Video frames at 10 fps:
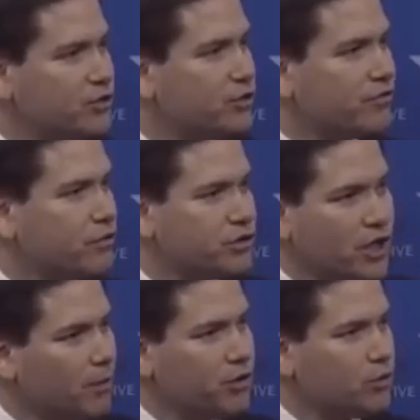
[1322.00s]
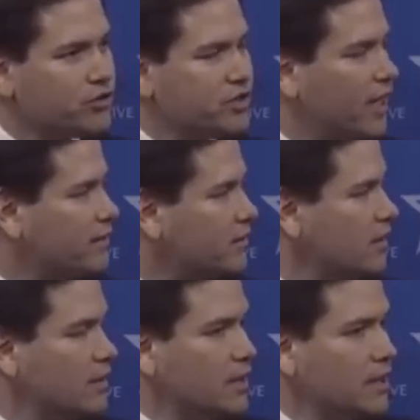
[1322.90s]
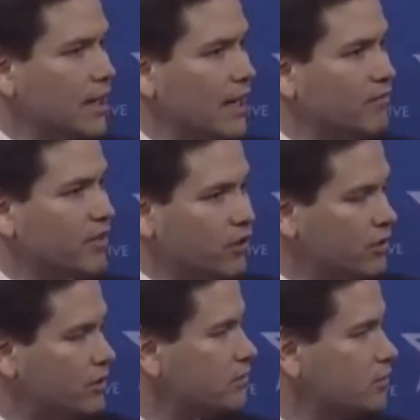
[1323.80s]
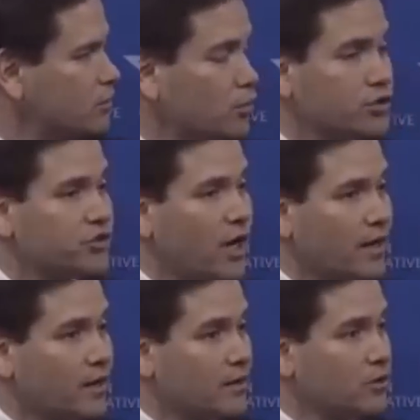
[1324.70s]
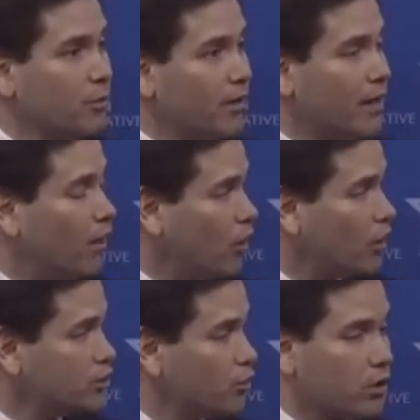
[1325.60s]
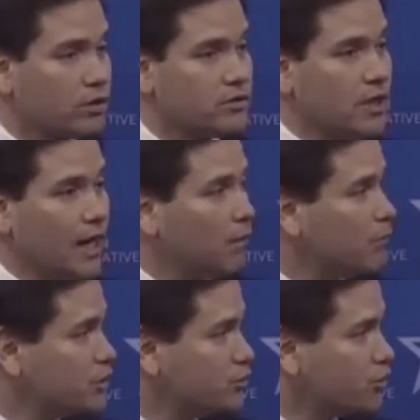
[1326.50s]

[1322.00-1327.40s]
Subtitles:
you your first job, you were set. And if they couldn't, you were stuck, no matter how hard you worked, how much you